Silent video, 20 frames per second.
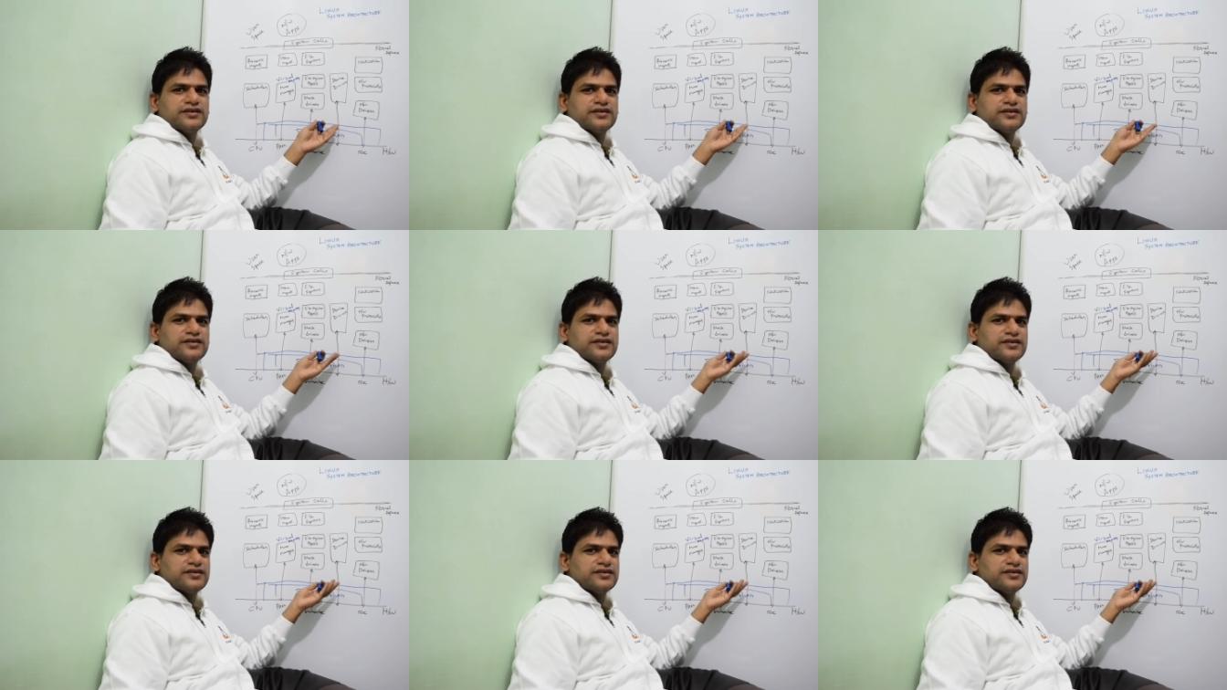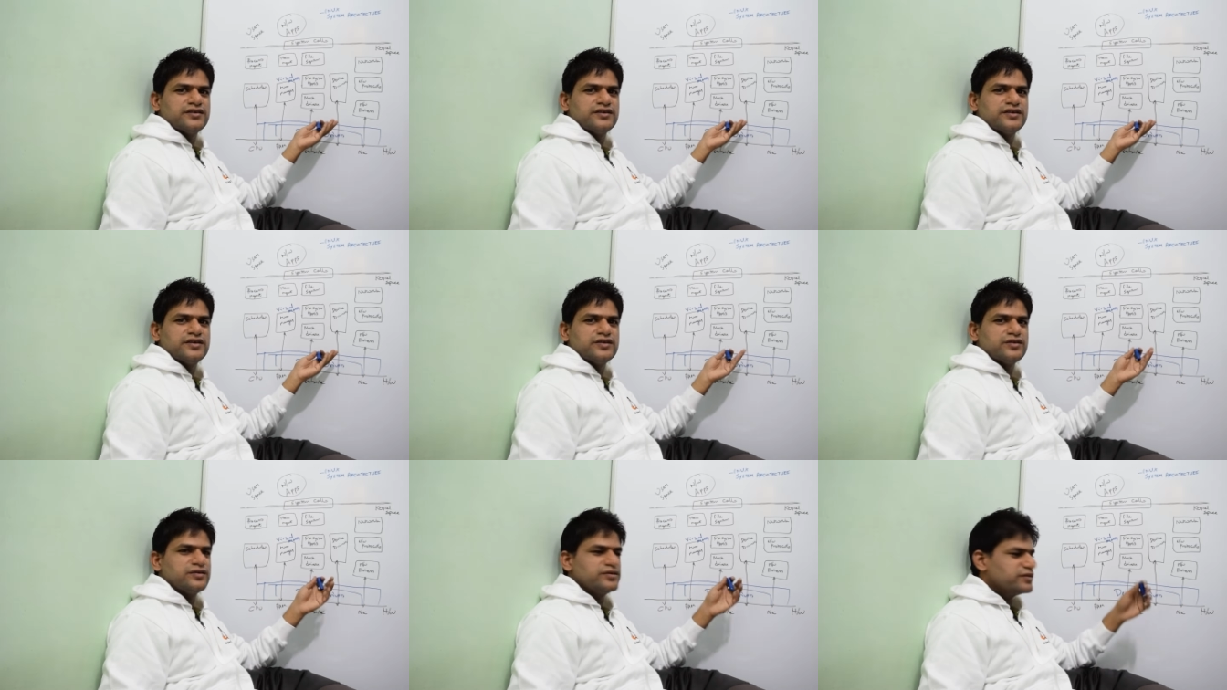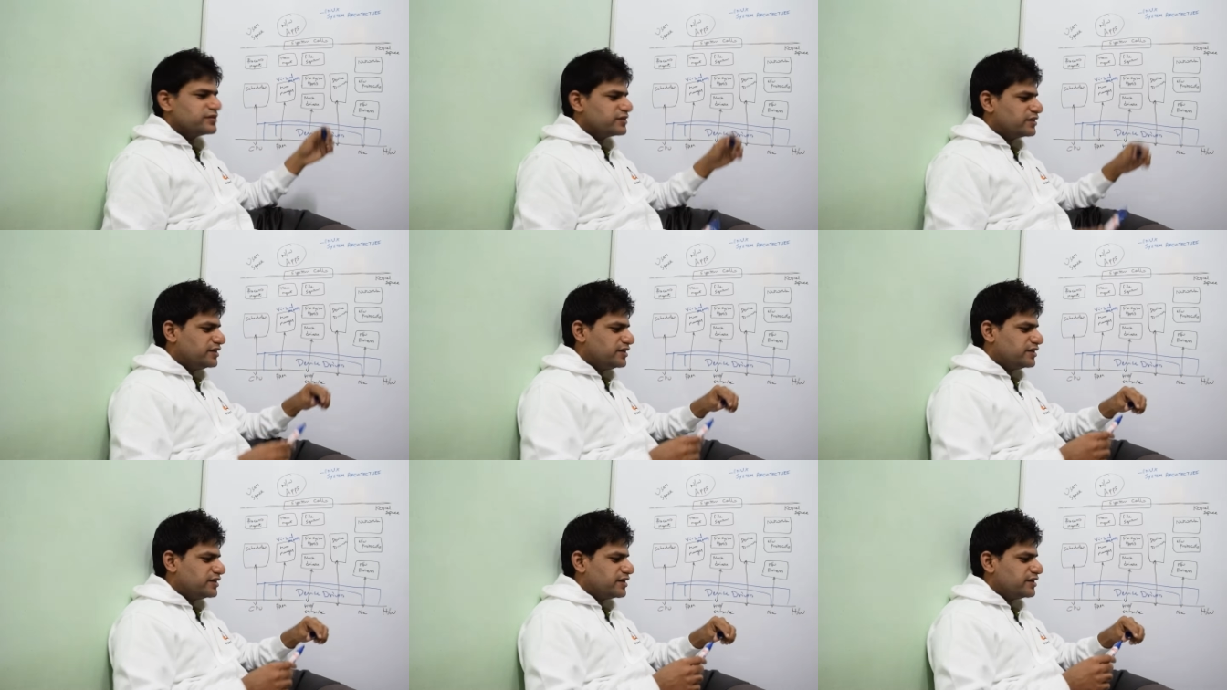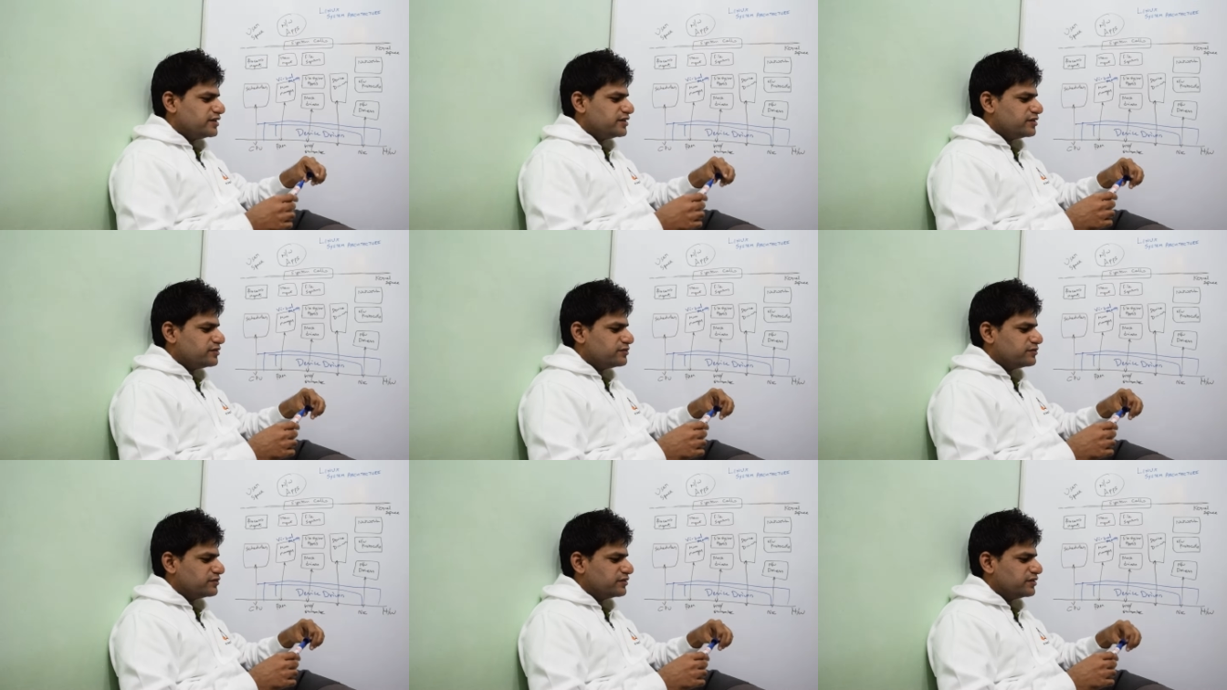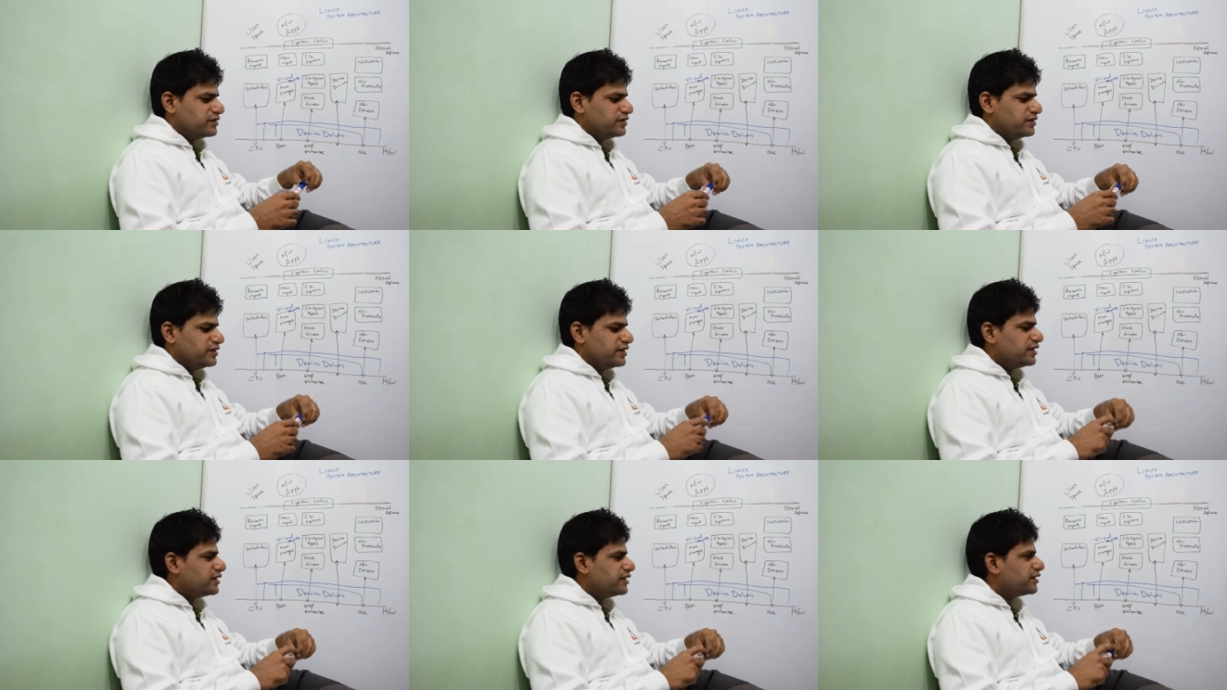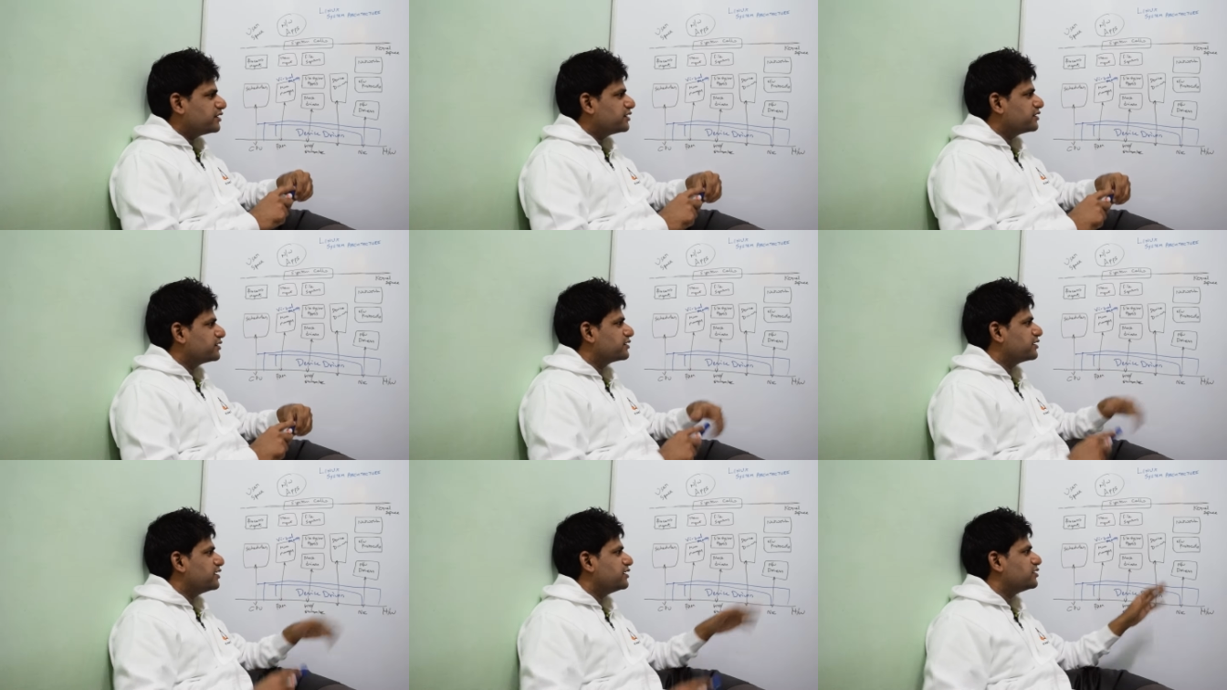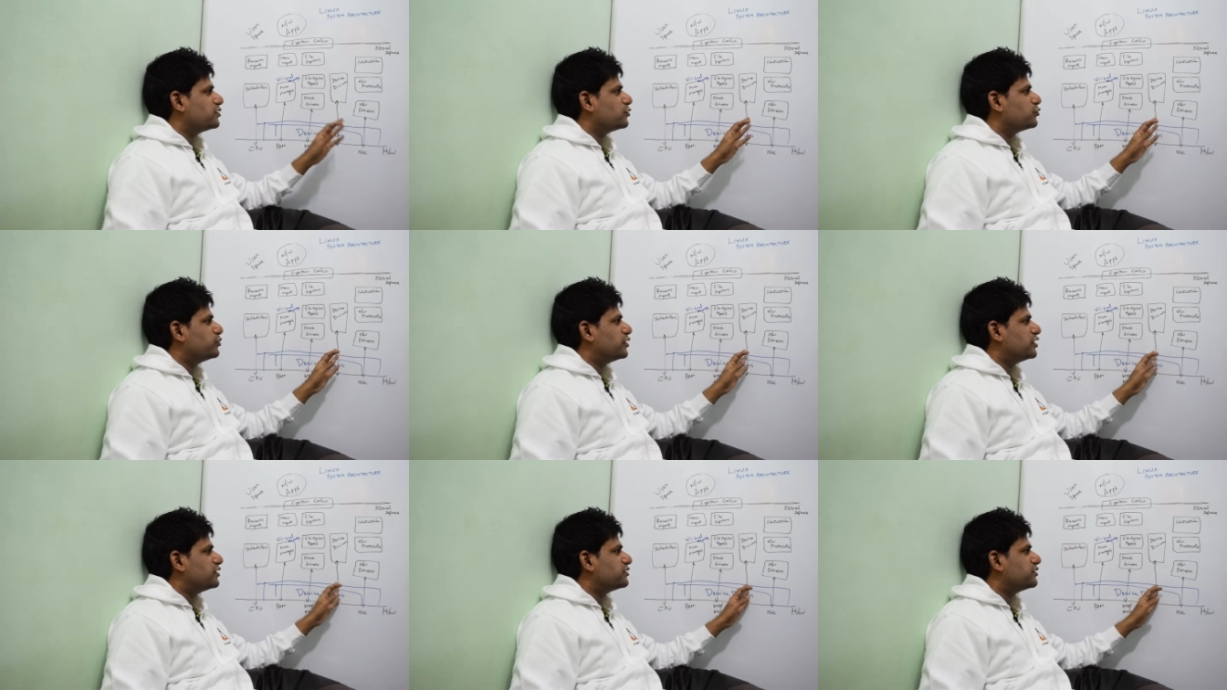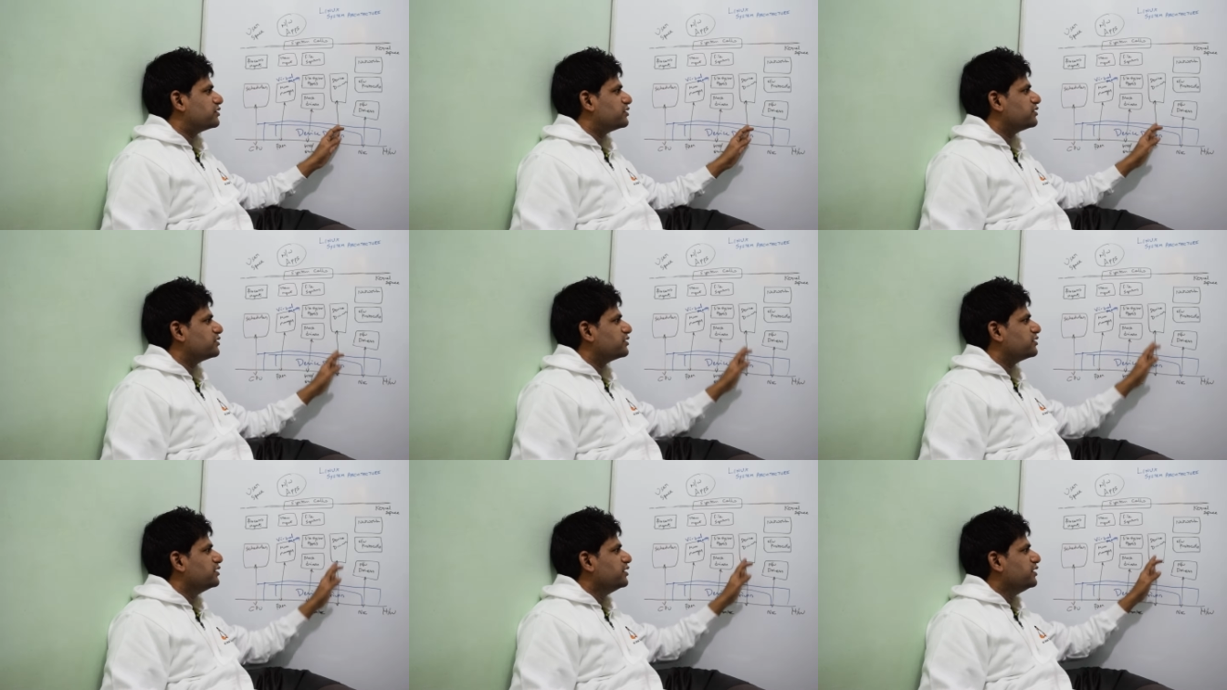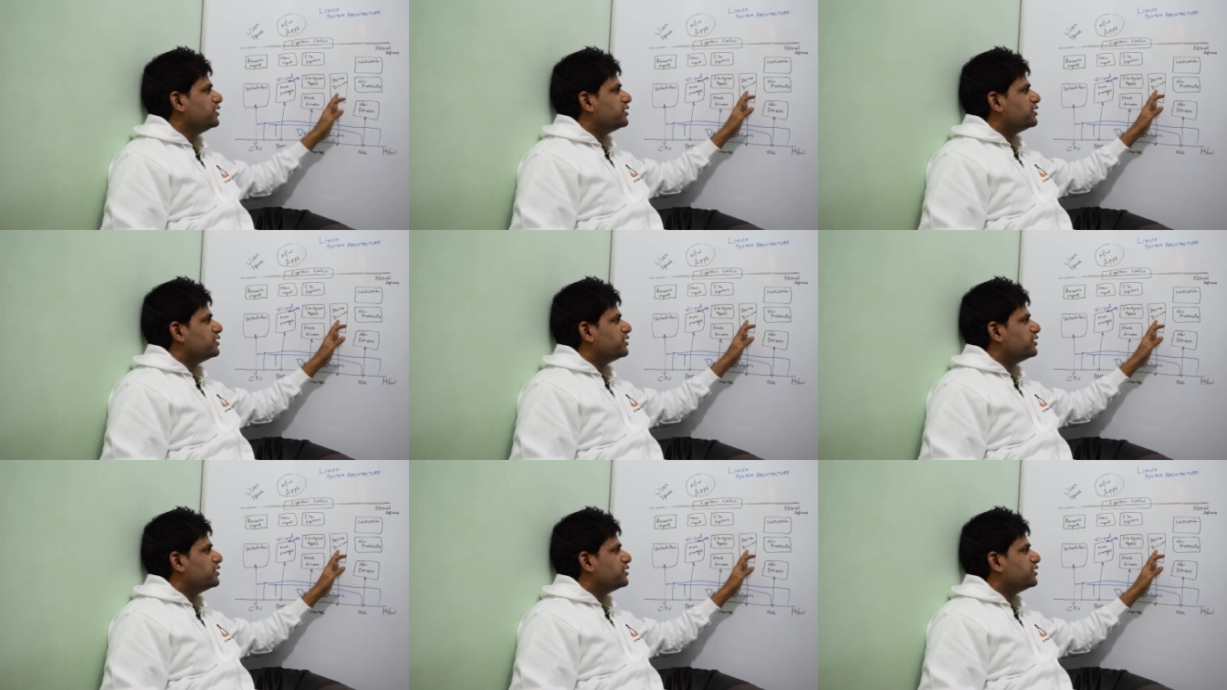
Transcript: and there it is kind of mentioned